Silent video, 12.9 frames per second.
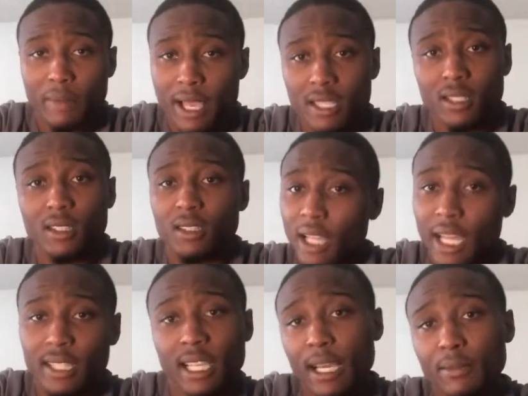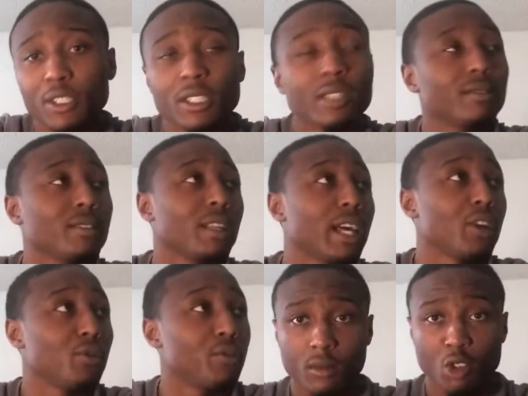him, basically, like, type shit.
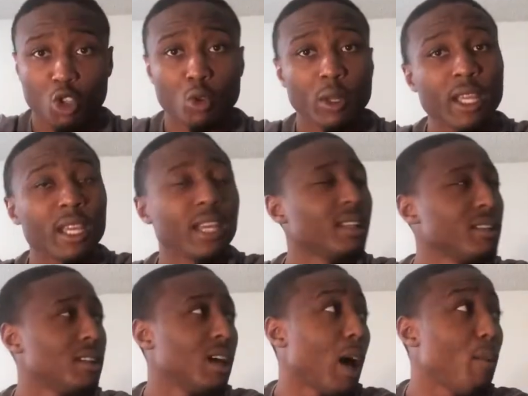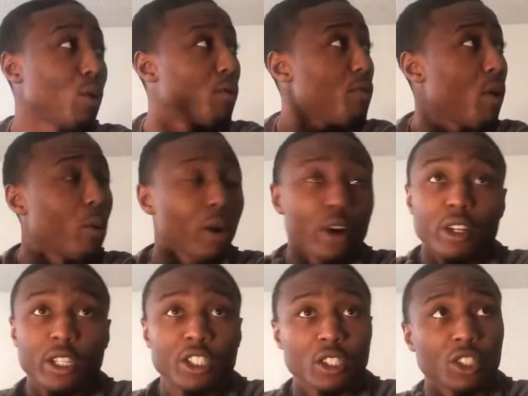Like, so then I'm on the phone with
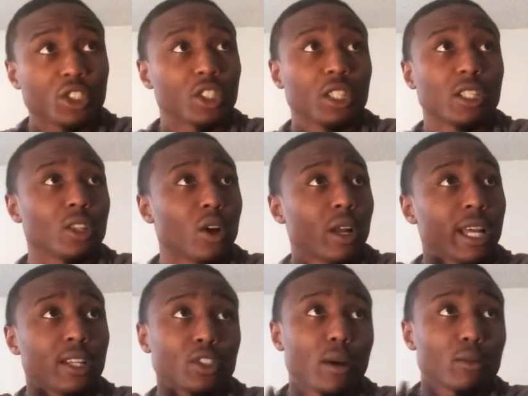her and shit and all that.